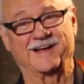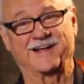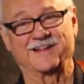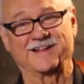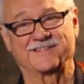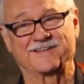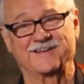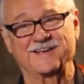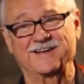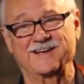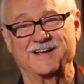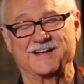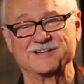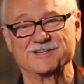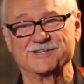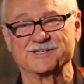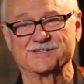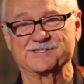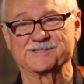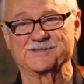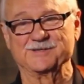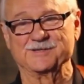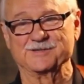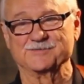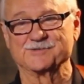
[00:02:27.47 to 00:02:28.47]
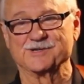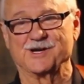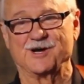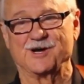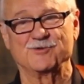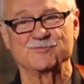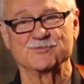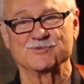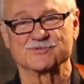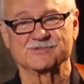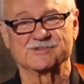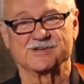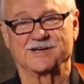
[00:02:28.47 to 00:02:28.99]
think it was
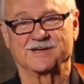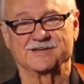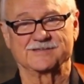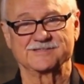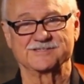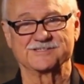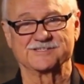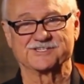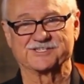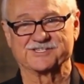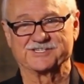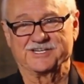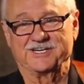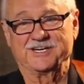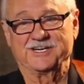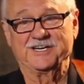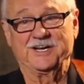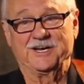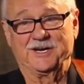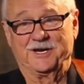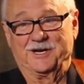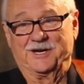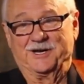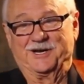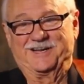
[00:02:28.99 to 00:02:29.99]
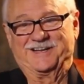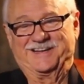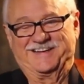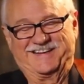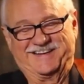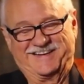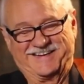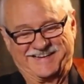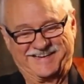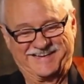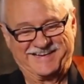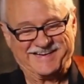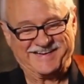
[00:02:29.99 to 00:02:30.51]
almost like just singing it,
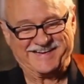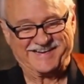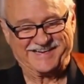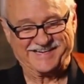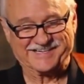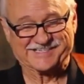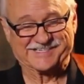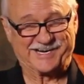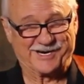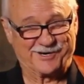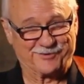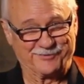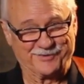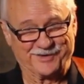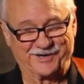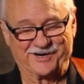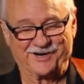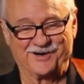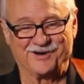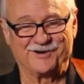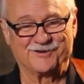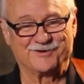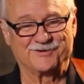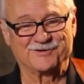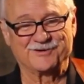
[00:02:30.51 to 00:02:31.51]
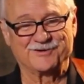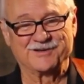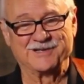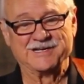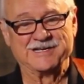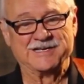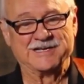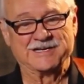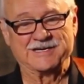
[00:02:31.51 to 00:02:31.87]
as I recall.